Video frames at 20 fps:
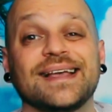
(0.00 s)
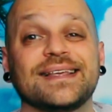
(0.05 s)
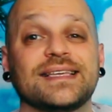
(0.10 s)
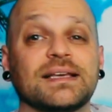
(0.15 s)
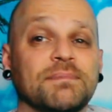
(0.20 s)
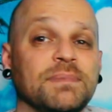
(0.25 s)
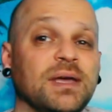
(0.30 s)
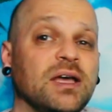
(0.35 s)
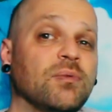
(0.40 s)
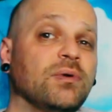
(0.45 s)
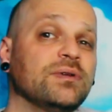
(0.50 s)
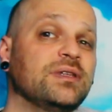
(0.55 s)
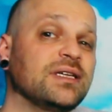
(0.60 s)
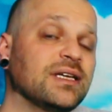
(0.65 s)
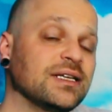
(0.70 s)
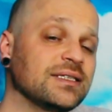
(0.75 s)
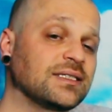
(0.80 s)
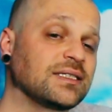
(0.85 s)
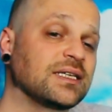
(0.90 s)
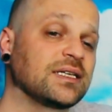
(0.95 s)
you may want to
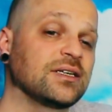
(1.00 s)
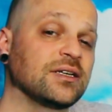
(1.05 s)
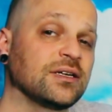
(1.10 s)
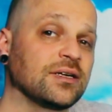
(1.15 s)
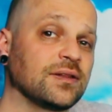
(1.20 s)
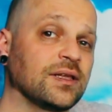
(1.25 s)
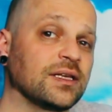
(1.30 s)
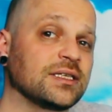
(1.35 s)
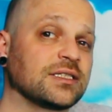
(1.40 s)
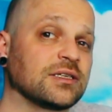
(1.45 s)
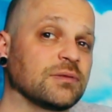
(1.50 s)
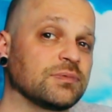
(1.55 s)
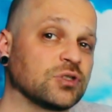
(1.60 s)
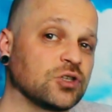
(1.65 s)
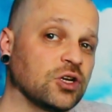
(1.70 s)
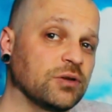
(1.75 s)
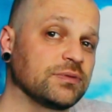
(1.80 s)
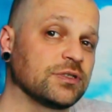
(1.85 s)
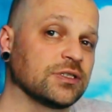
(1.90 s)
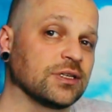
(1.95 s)
consider this
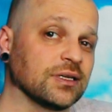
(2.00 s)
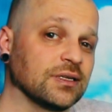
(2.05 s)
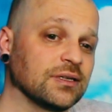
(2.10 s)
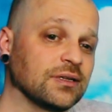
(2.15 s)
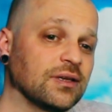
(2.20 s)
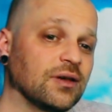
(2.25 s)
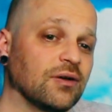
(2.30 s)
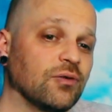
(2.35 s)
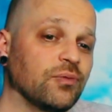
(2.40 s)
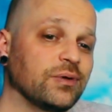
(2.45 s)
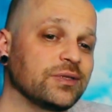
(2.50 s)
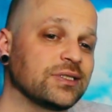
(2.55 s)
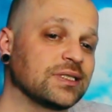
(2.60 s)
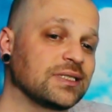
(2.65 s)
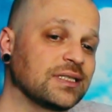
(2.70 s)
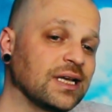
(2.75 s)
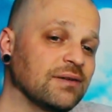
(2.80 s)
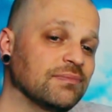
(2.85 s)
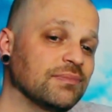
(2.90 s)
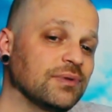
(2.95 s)
subscription, which is
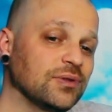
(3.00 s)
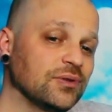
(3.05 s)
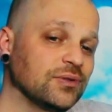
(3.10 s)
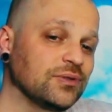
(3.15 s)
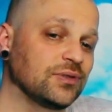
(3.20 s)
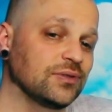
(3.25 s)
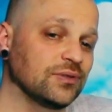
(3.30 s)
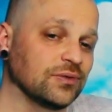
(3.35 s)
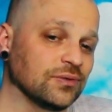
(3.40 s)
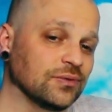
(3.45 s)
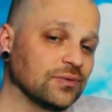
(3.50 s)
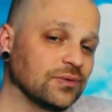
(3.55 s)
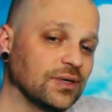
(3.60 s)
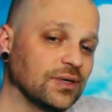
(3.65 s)
down below too.